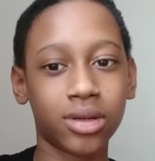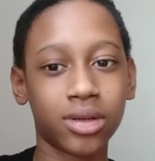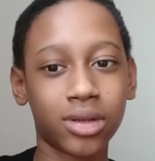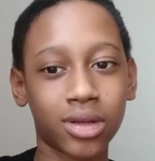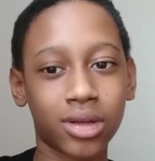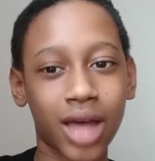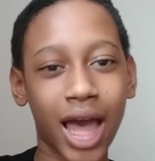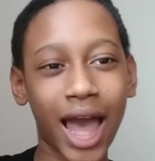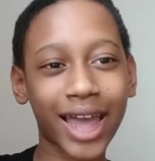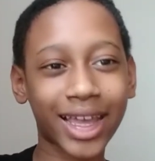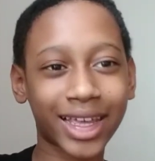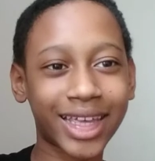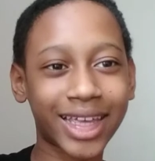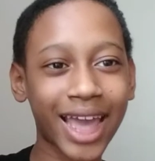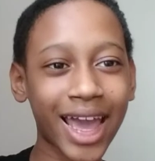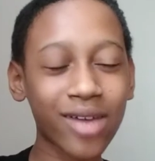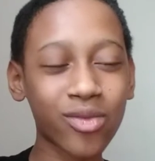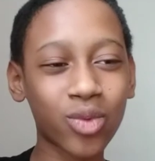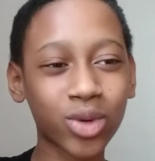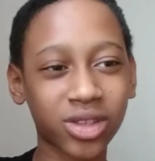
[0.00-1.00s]
I
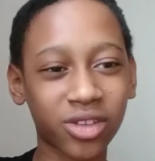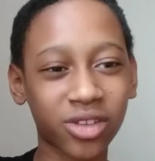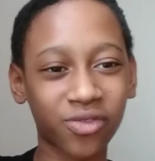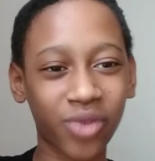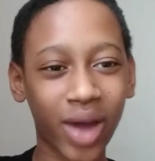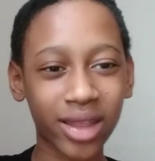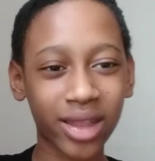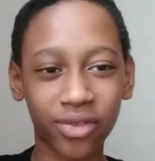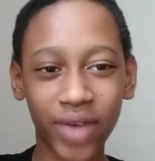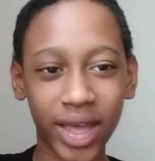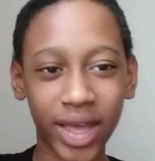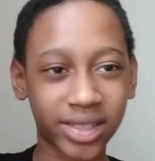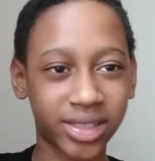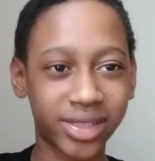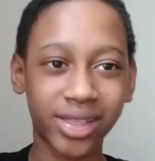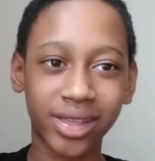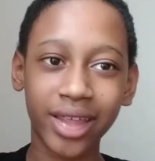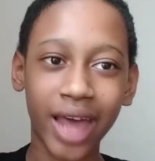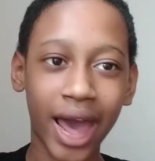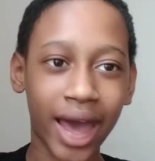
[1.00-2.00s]
get why the fans
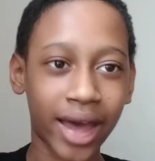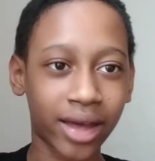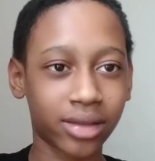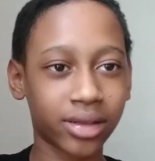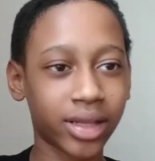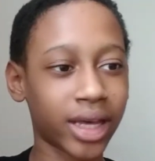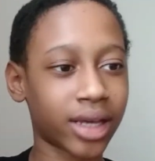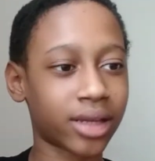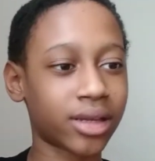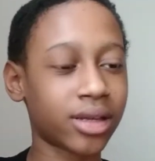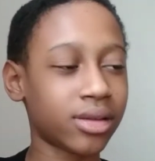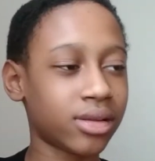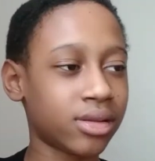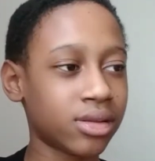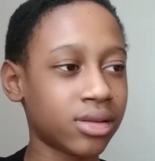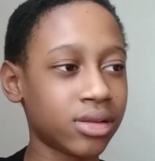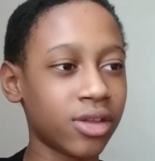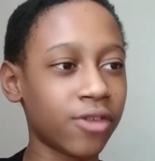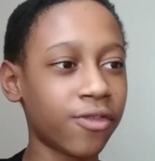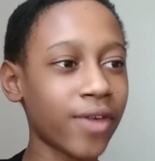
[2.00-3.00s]
did that.
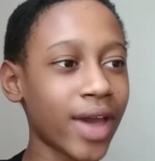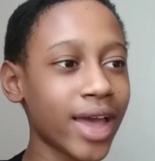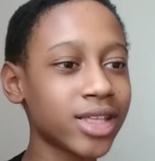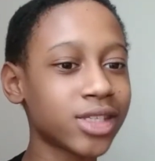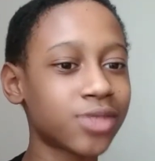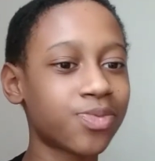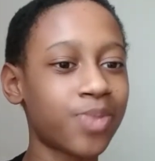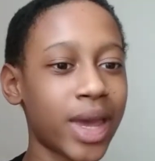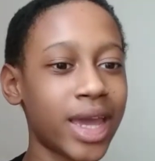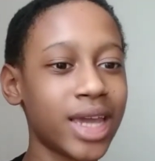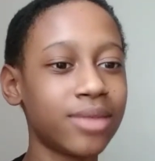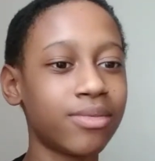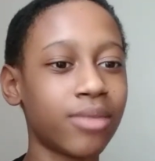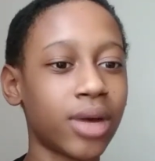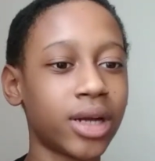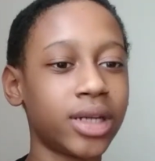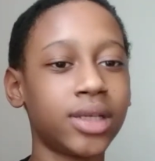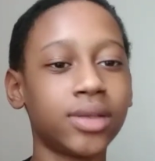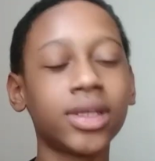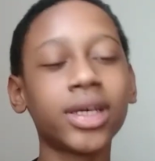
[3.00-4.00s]
The fans paid
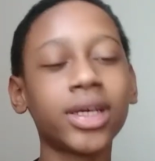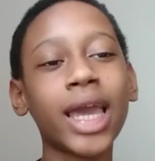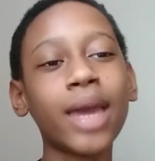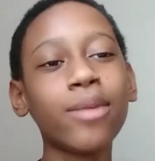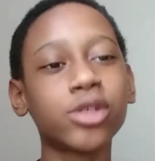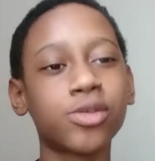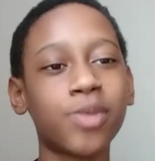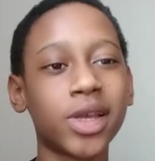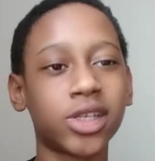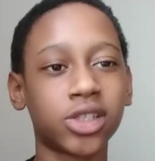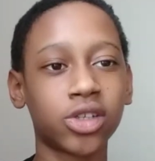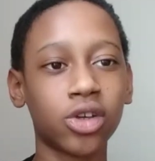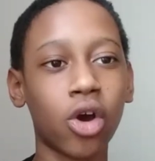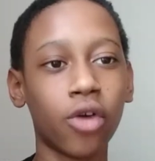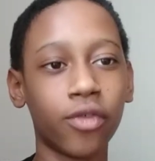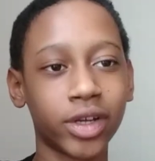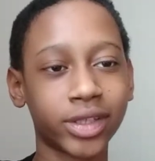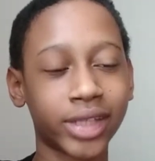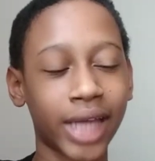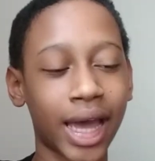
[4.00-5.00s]
money. The game was basically
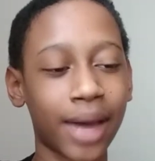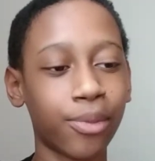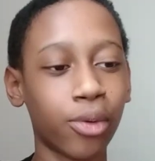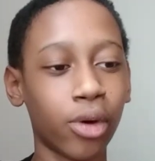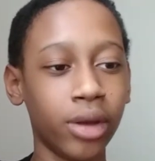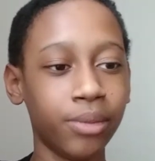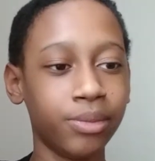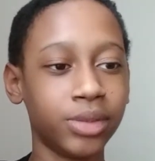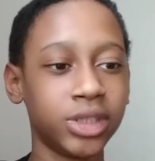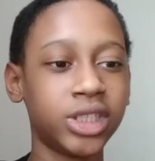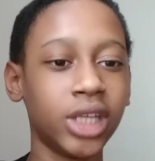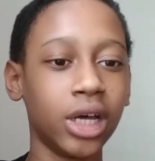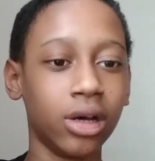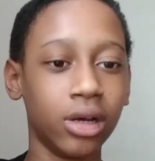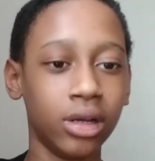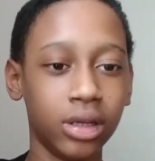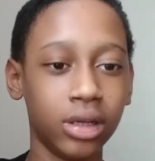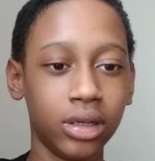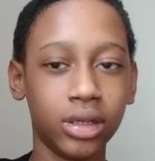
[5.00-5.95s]
over at that point, but still.